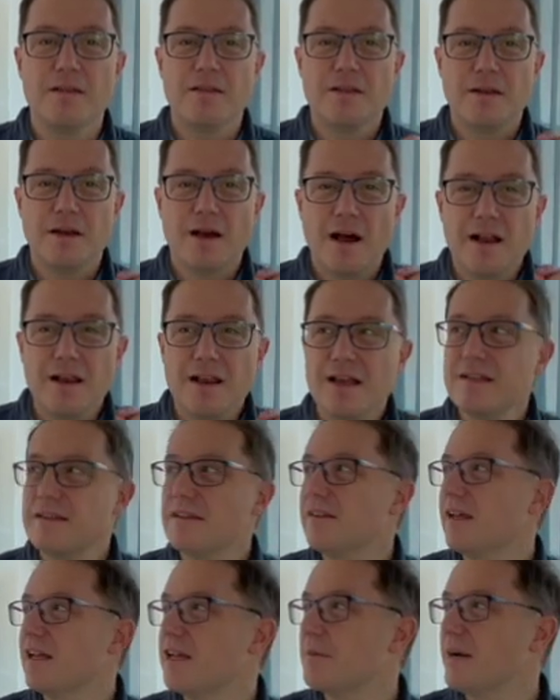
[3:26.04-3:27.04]
I like to
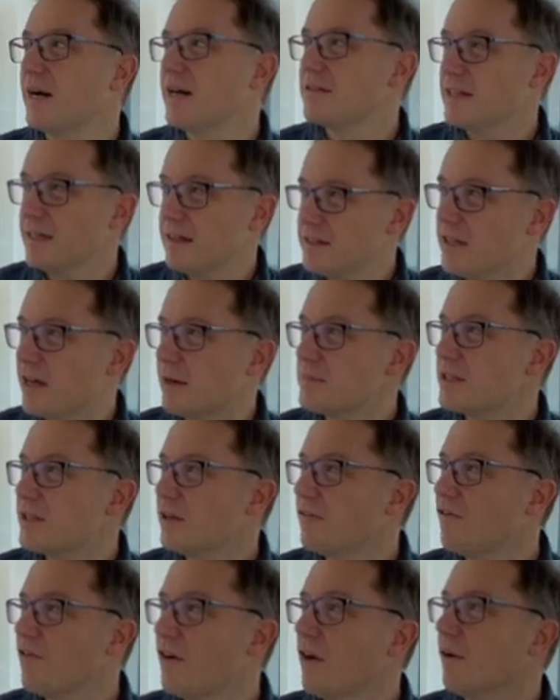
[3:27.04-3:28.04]
think about it in terms of the
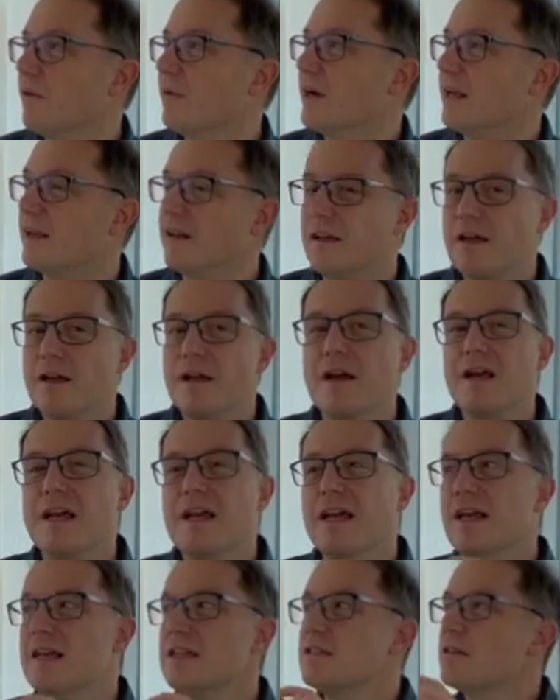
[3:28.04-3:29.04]
following.
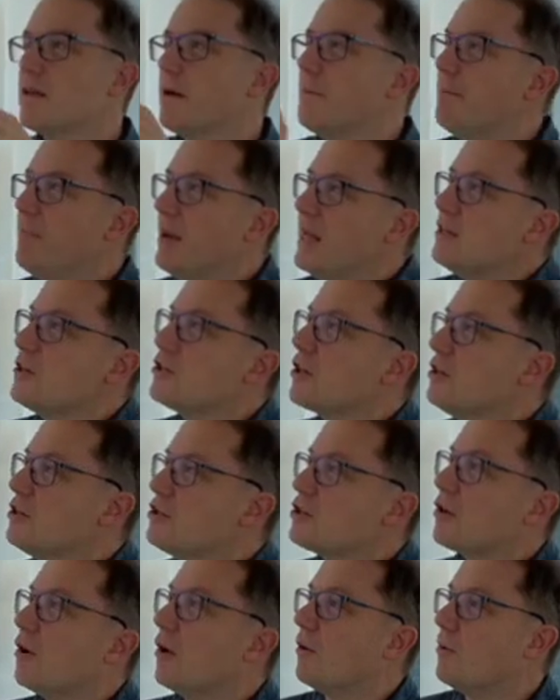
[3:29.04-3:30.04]
It's pitch
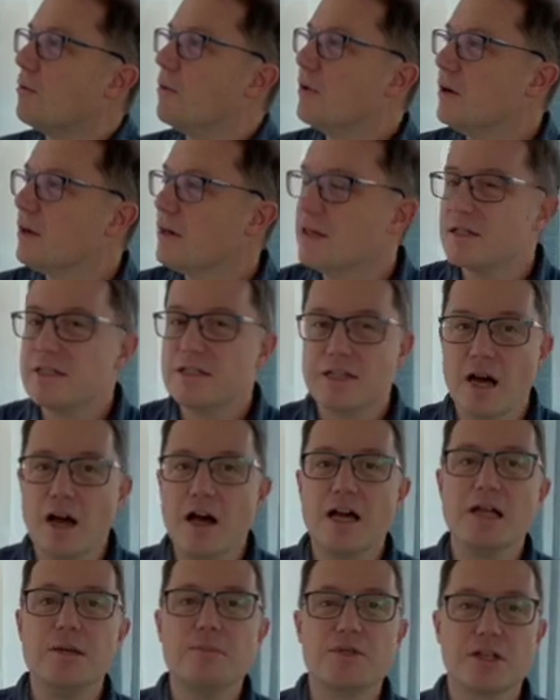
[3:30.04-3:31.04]
control
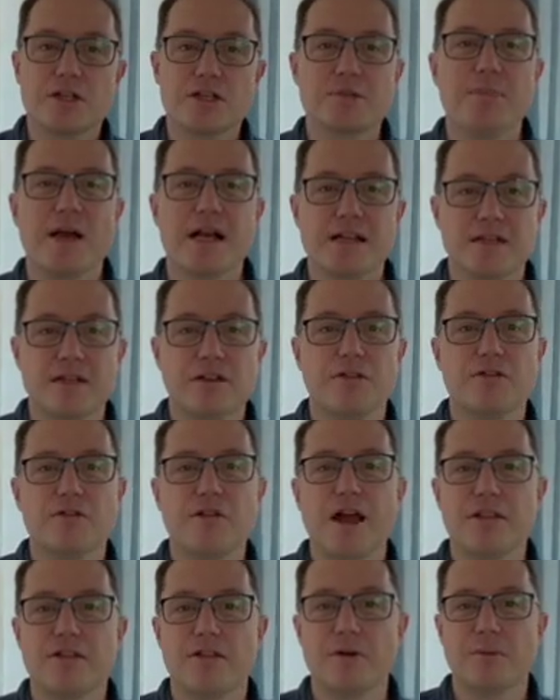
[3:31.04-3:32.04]
times expected
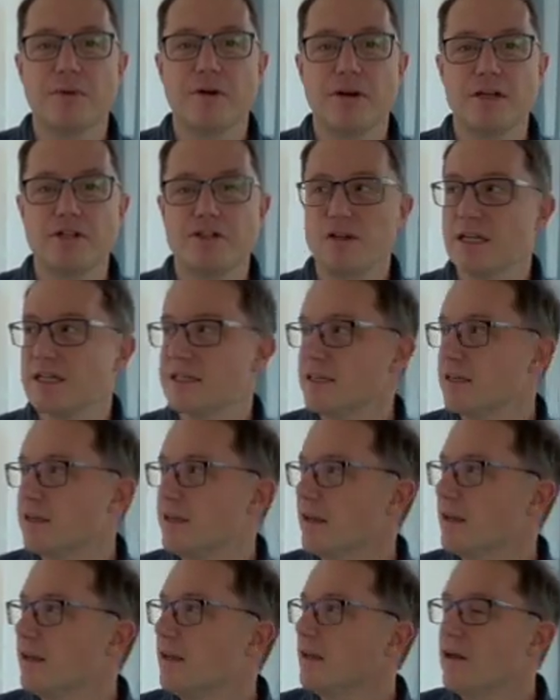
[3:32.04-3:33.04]
threat that we're interested
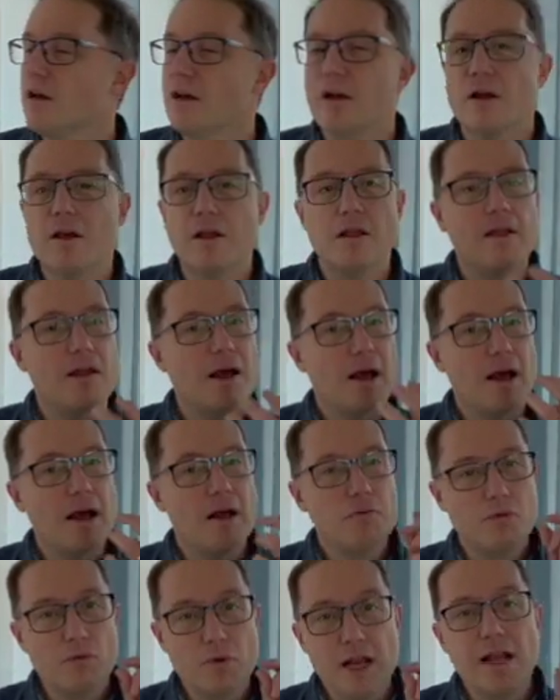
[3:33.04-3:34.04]
in.
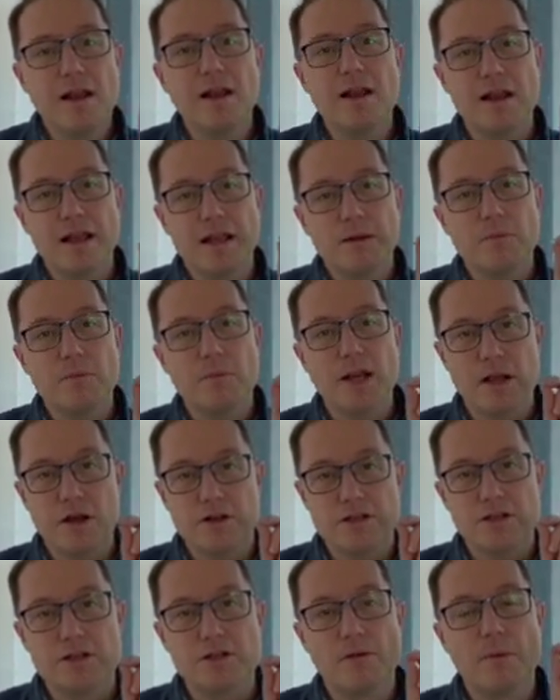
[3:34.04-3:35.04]
Really, we're going to
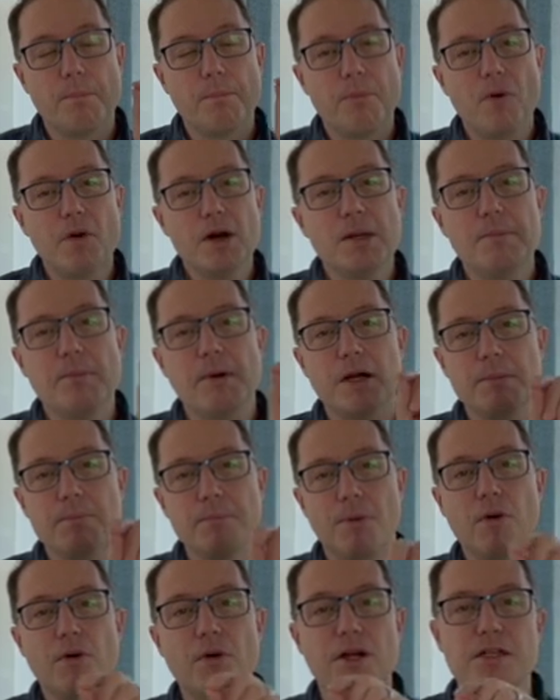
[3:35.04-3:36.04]
do a
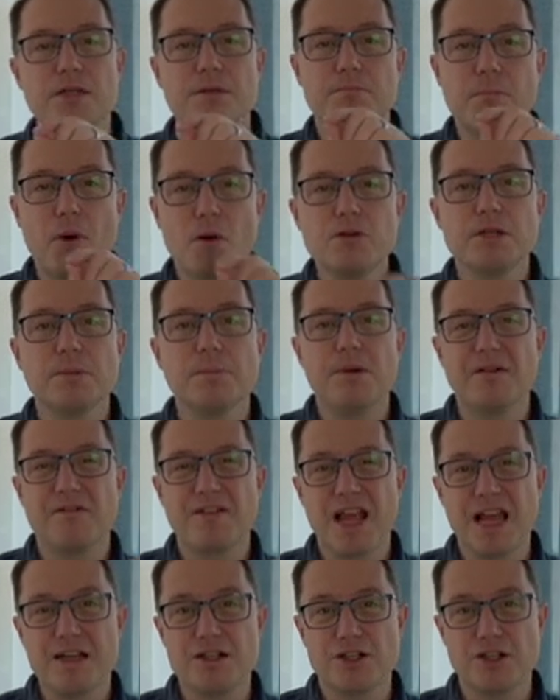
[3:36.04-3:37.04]
point-by-point
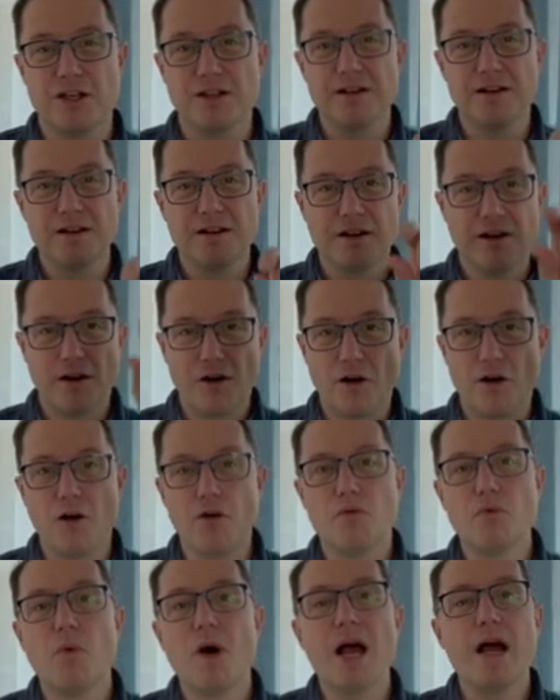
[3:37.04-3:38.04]
multiplication of
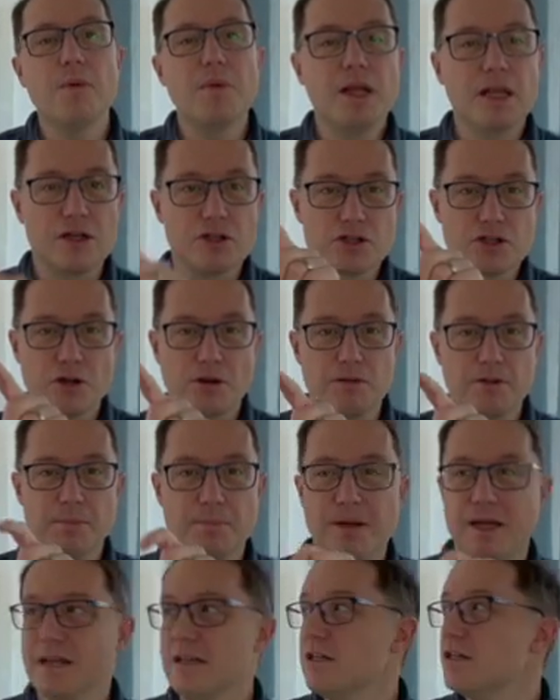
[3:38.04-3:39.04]
where we control the
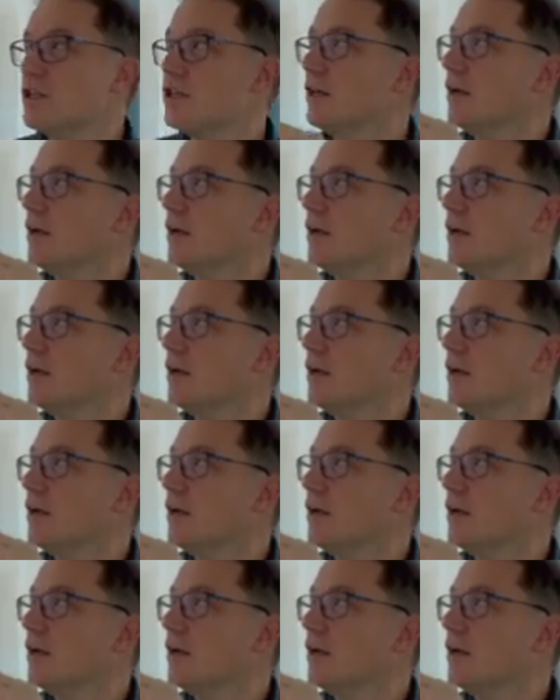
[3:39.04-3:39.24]
pitch